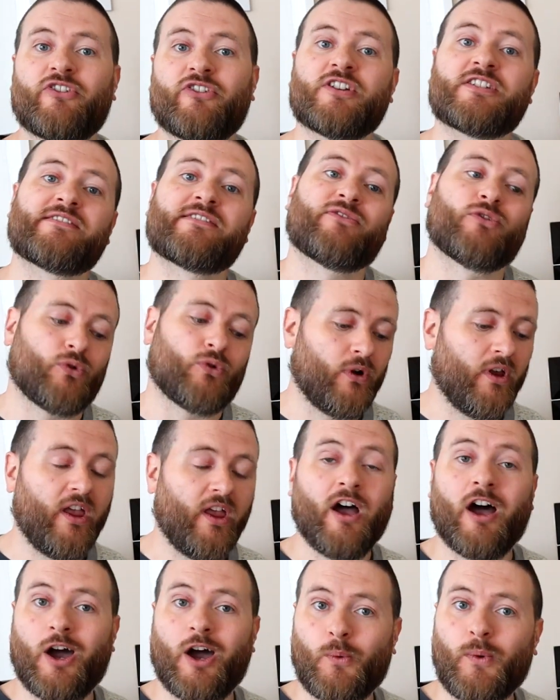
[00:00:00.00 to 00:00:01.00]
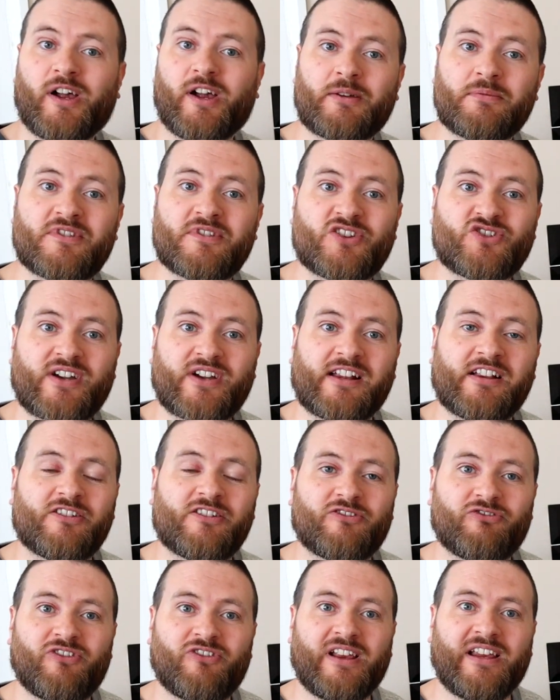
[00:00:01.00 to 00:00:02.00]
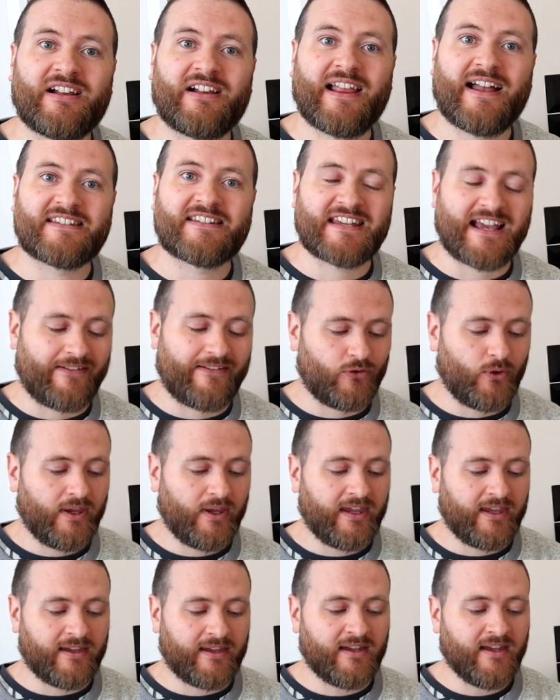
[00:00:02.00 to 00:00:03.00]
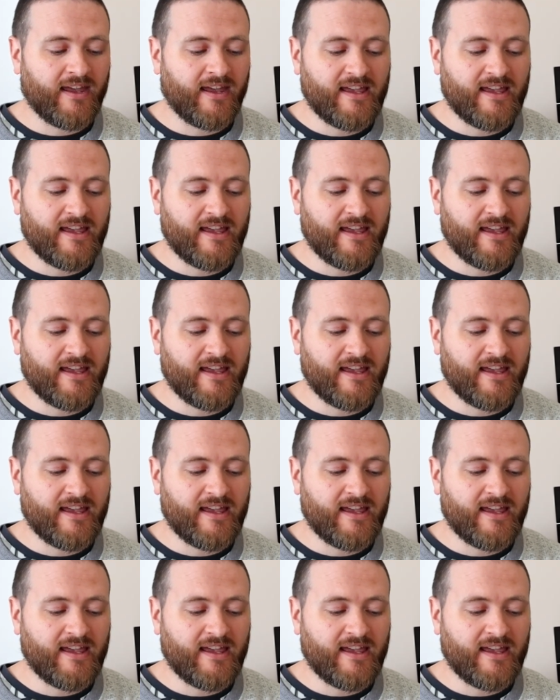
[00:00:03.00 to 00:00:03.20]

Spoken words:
First of all, welcome to the channel, really glad to have you here.